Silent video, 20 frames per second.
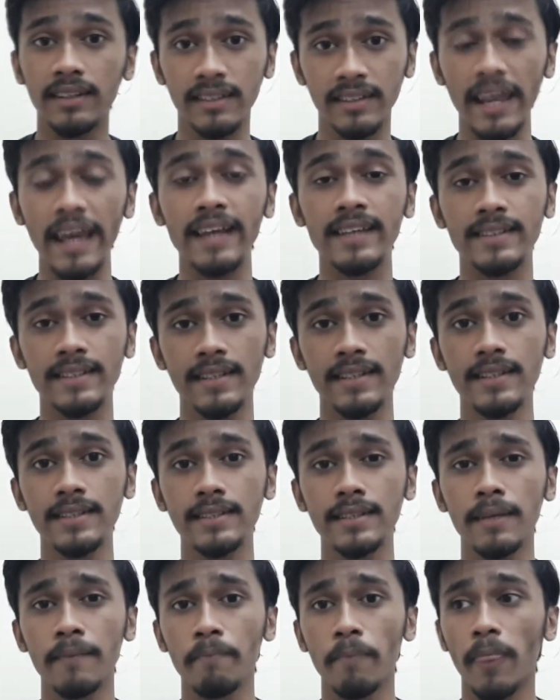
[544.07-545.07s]

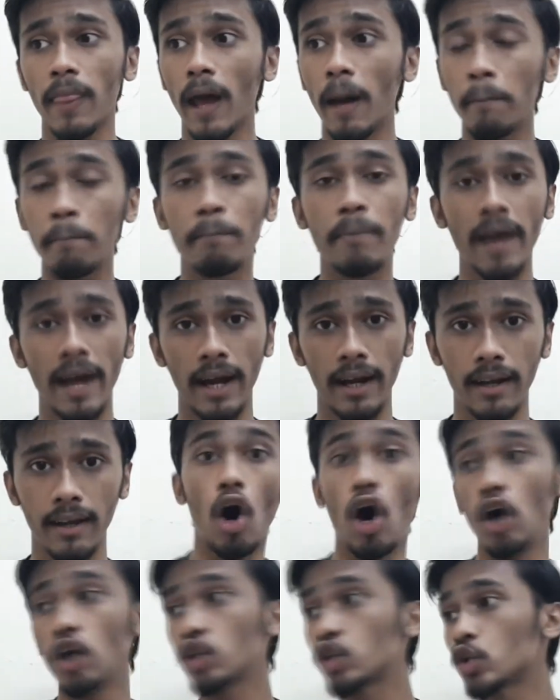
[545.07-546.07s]
taxis, are bad
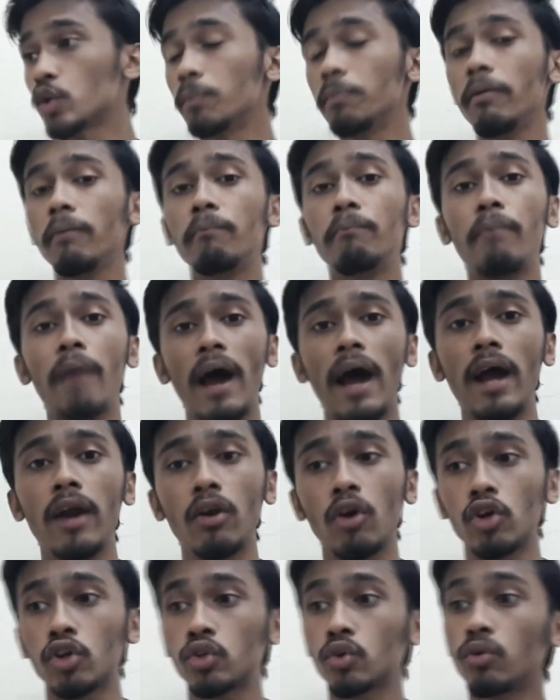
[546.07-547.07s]
or should be
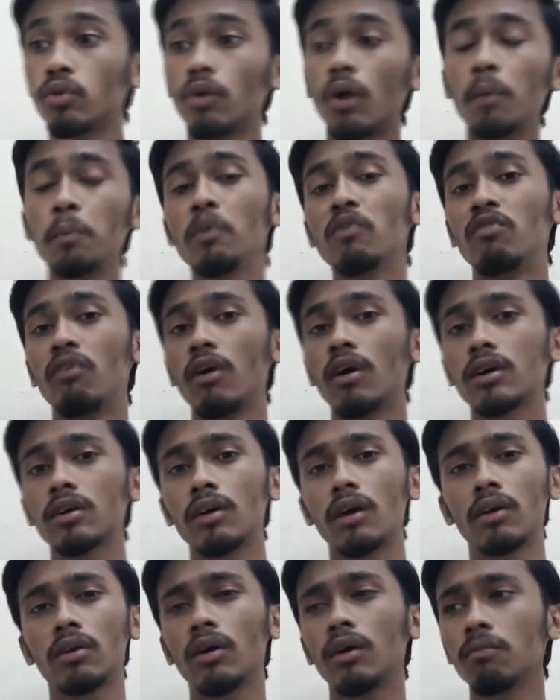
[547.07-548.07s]
banned or should not be worked
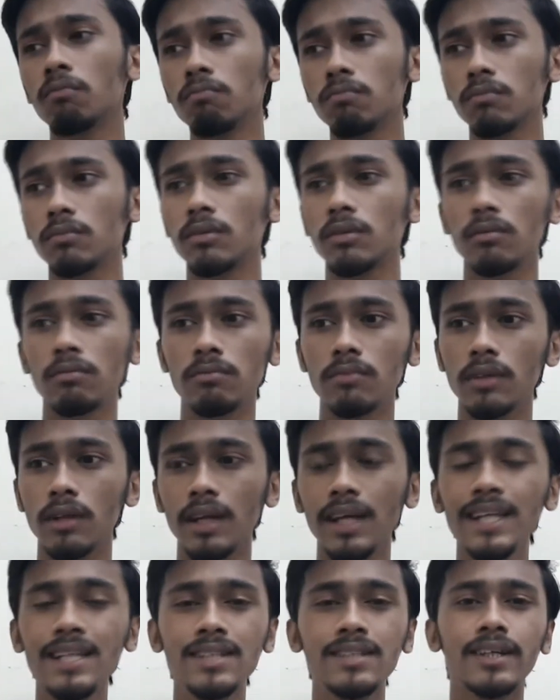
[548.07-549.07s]
on, or
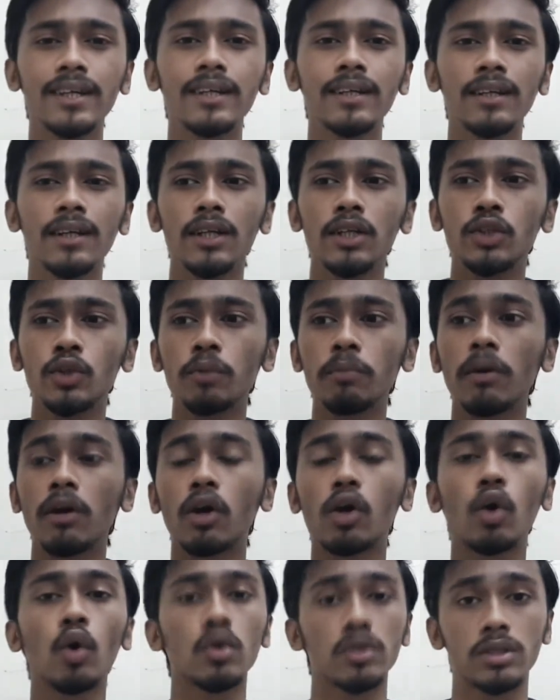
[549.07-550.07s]
in general should be
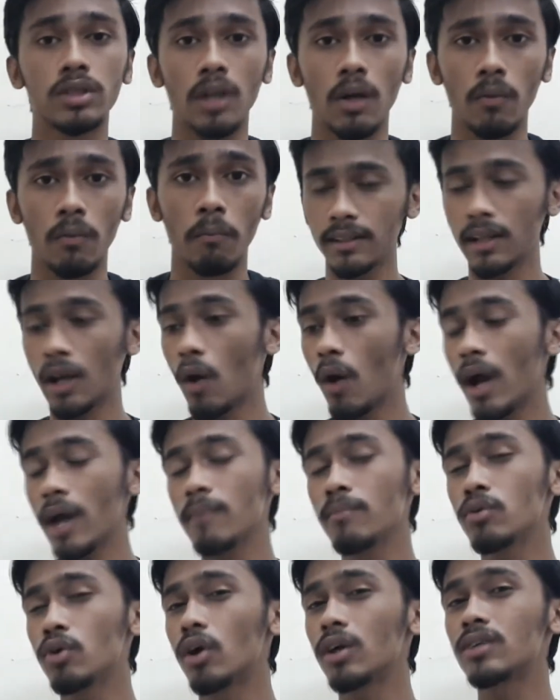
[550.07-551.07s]
closed down. Now I
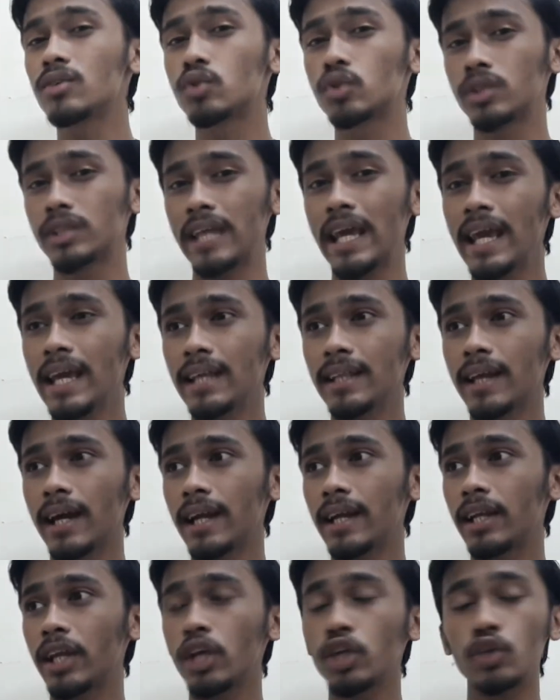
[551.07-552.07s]
am not saying
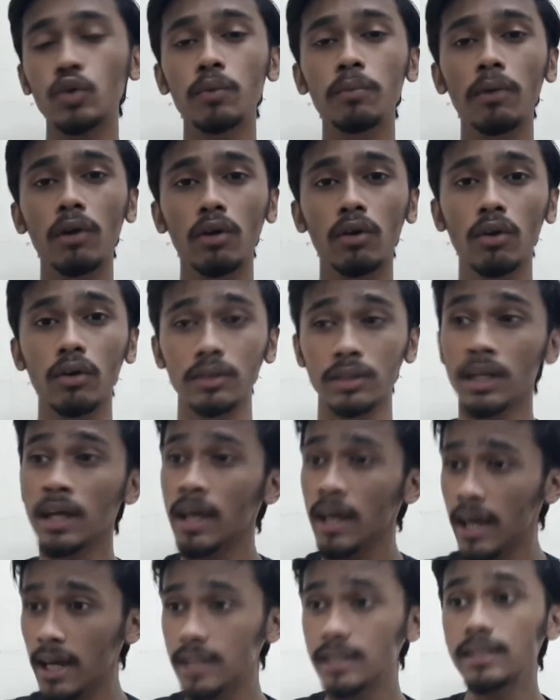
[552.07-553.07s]
that they should be closed.
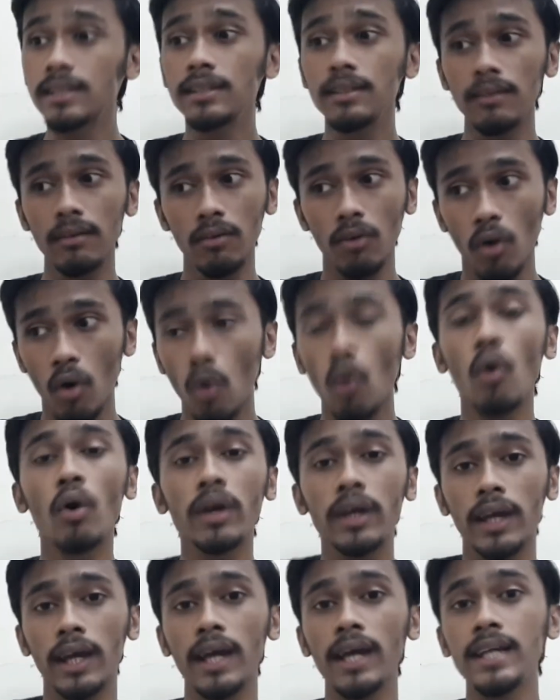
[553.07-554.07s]
It's
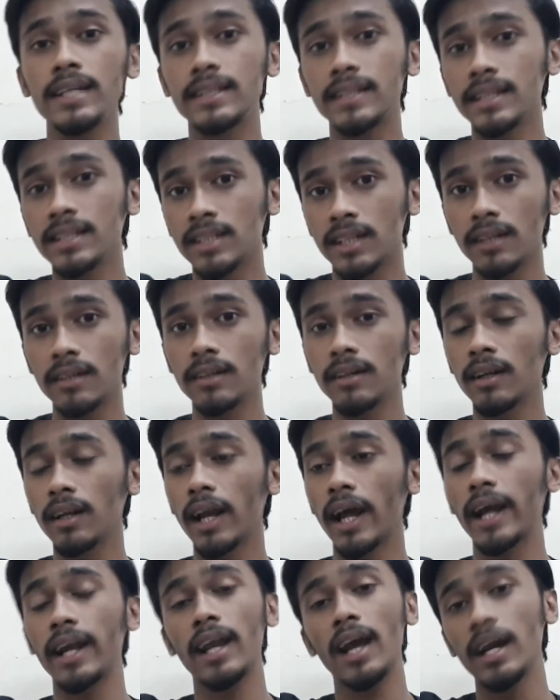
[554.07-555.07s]
okay, it's a
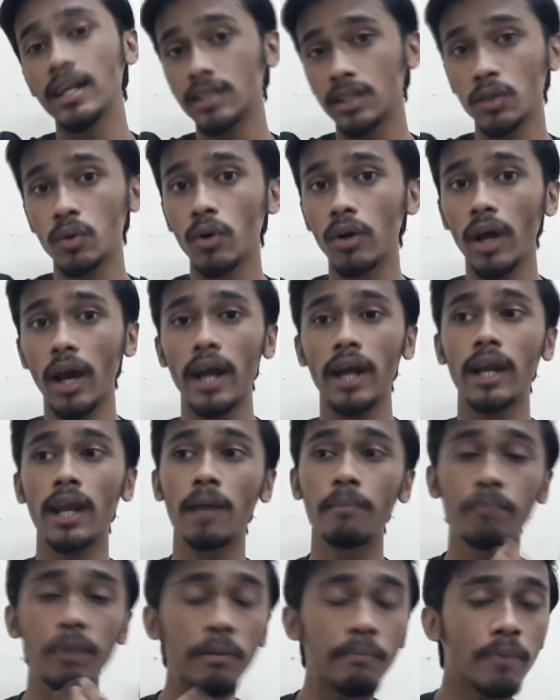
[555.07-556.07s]
general idea, it's a good
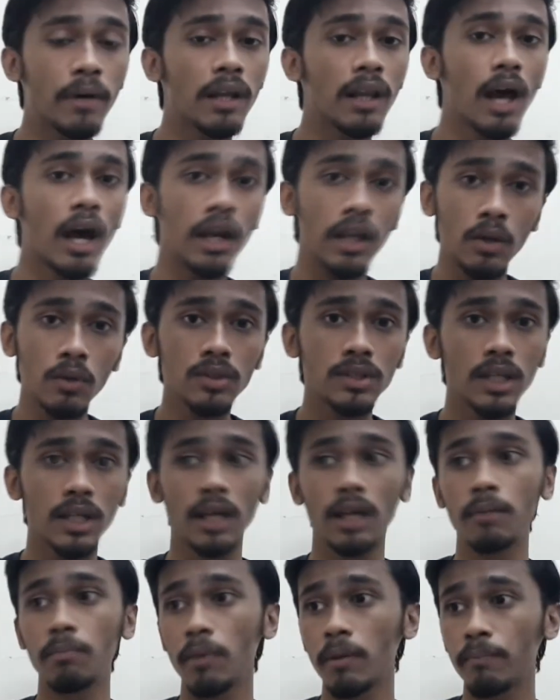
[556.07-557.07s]
idea, people are
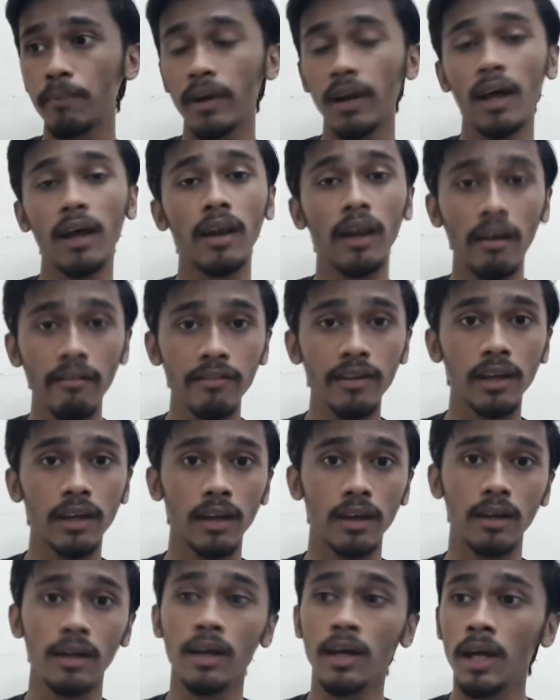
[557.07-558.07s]
using it, people are loving
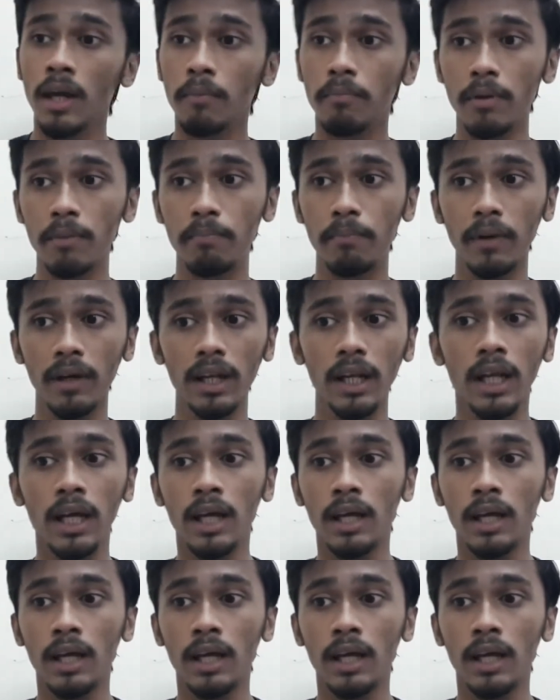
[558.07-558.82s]
it, people